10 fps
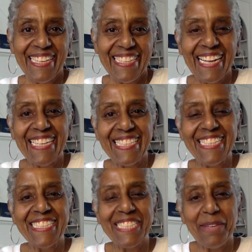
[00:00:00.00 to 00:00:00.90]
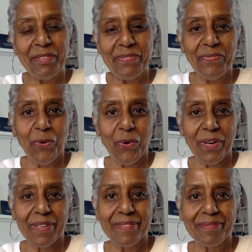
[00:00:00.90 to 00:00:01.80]
In
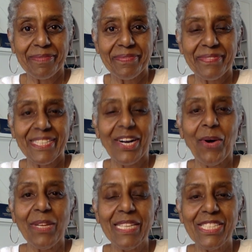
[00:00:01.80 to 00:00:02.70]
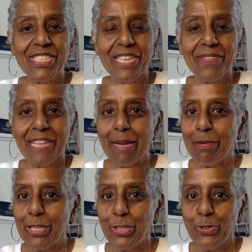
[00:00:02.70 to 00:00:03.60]
1974, the Coalition of Labor
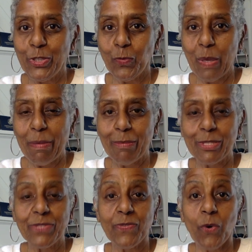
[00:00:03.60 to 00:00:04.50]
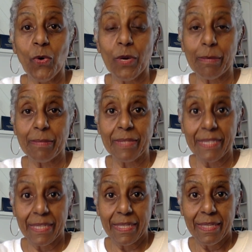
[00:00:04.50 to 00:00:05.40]
Union Women was formed
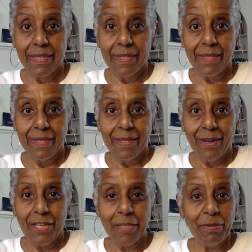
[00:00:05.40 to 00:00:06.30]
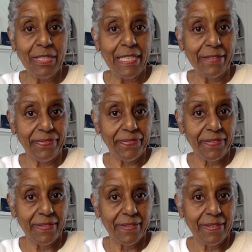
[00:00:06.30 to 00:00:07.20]
on the belief
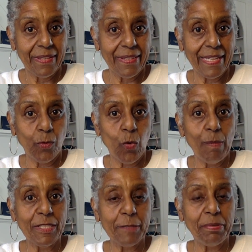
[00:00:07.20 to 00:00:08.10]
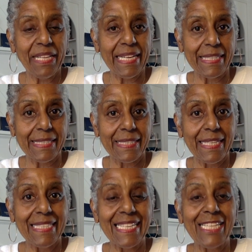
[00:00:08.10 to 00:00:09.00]
that a woman's place
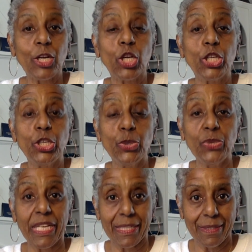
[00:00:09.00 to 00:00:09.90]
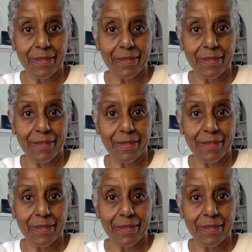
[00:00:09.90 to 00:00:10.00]
is in her union.